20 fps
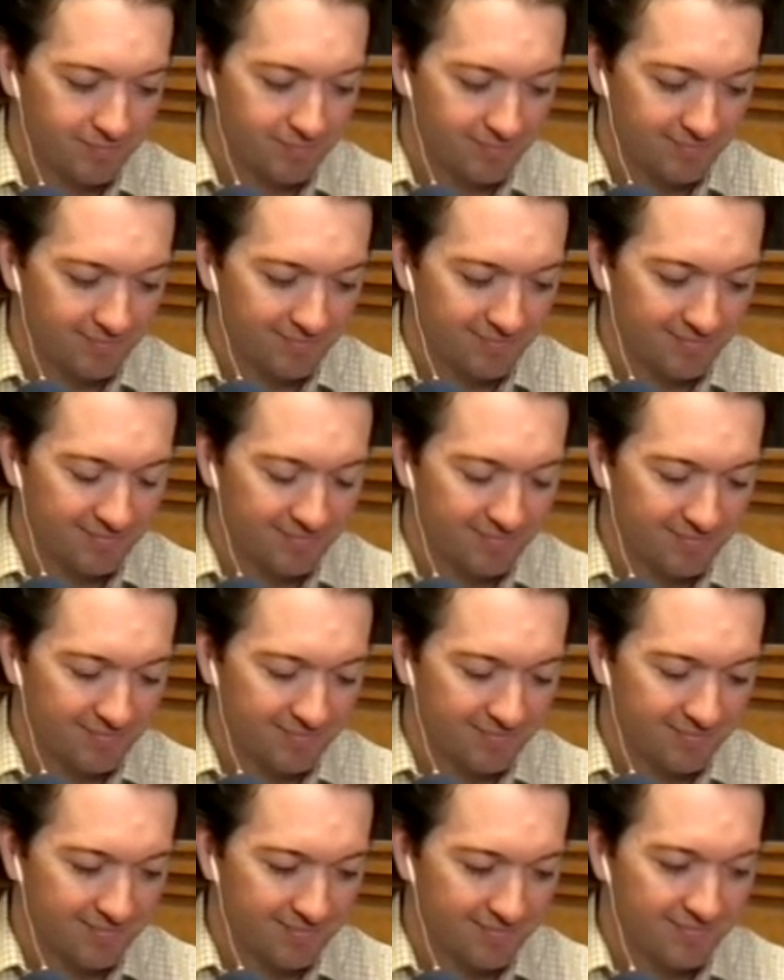
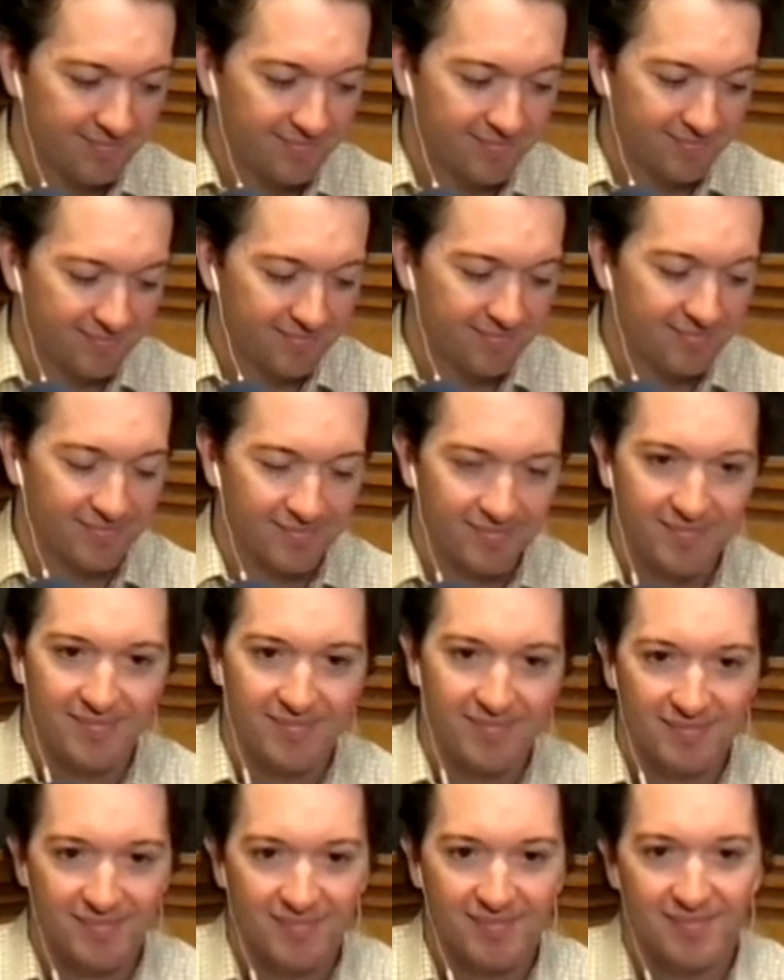
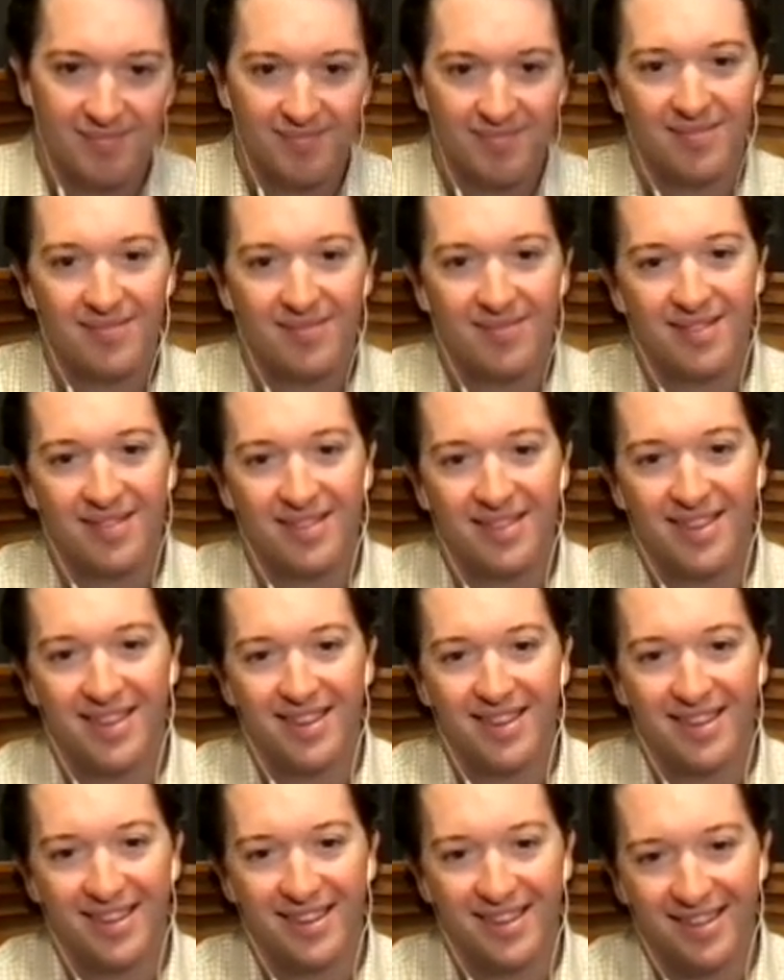
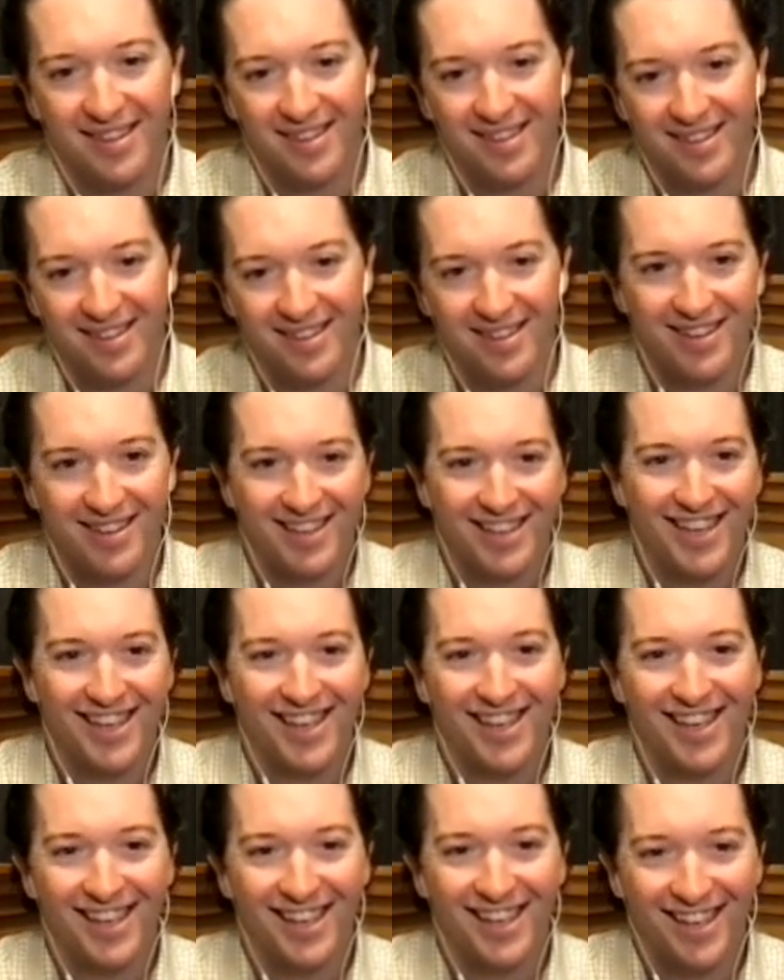
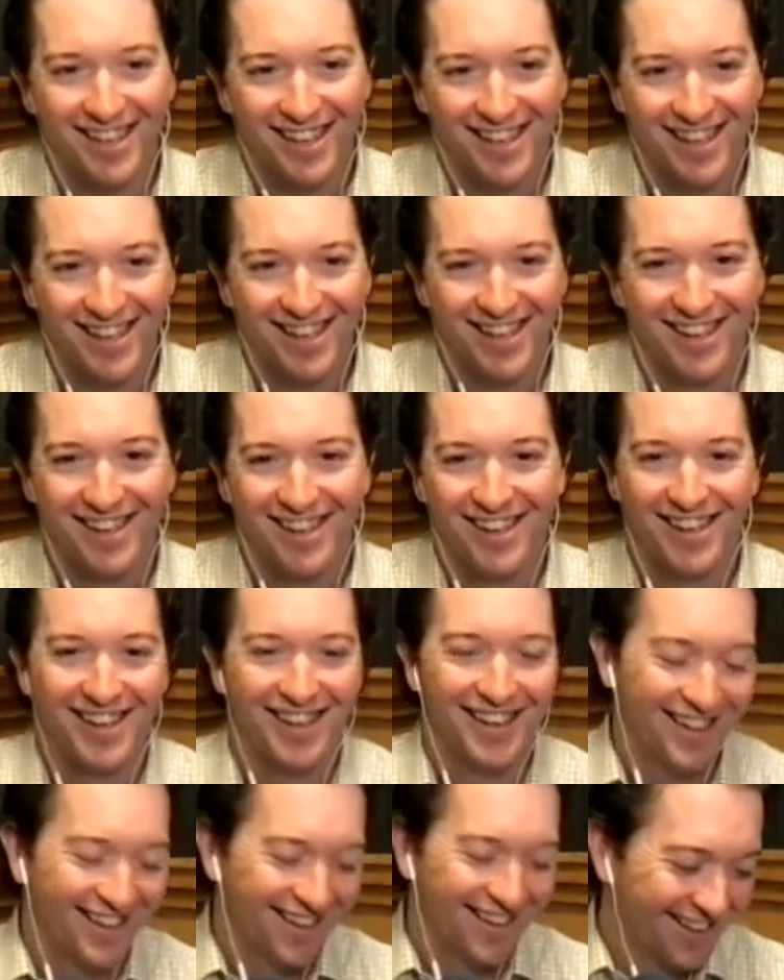
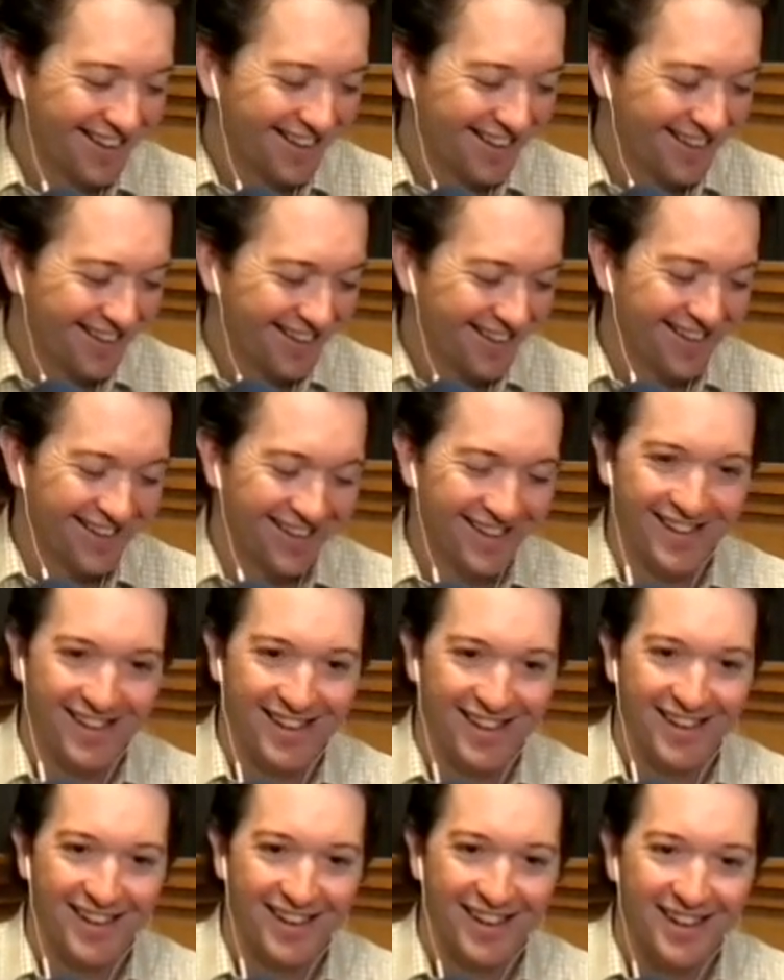
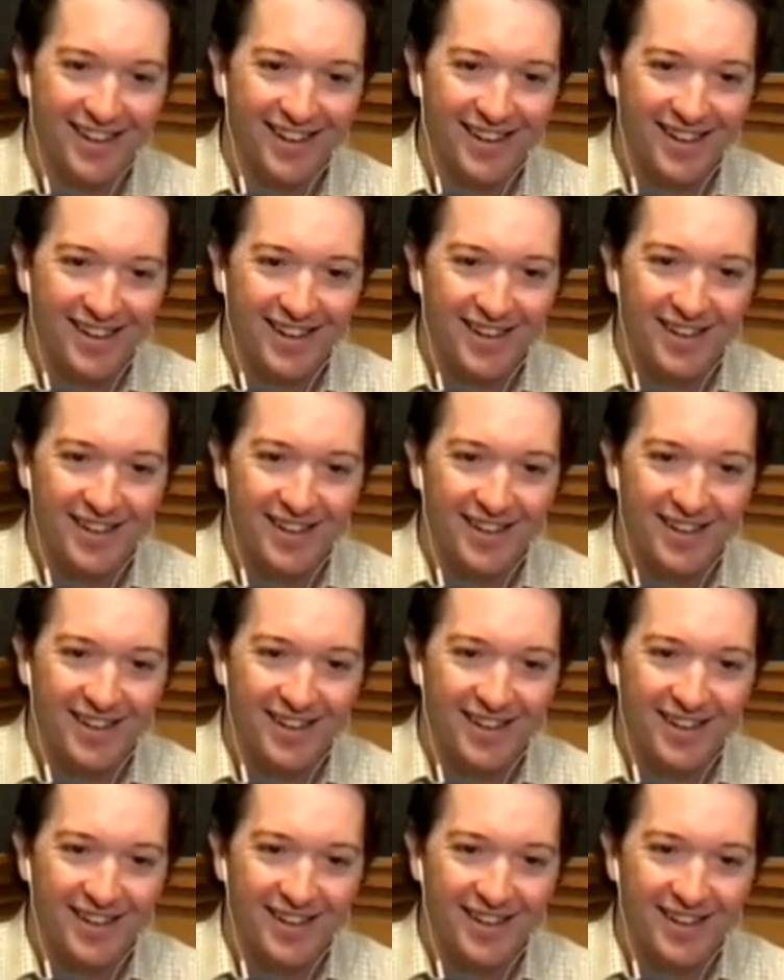The person shown says nothing.